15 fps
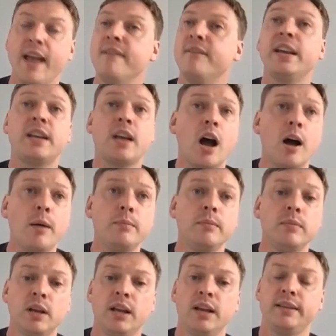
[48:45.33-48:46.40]
They
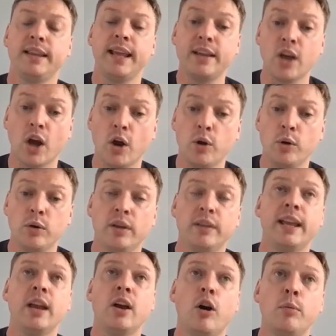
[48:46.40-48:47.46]
come, they go,
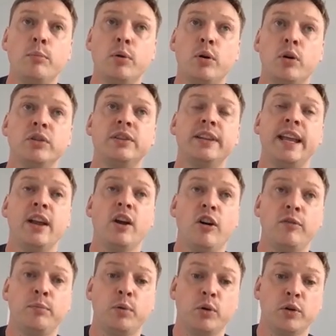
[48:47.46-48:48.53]
they onboard, they
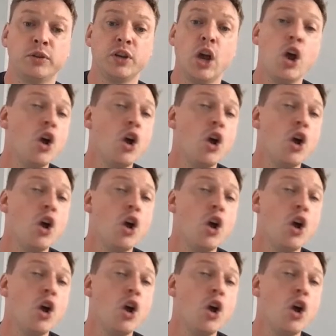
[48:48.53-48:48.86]
offboard.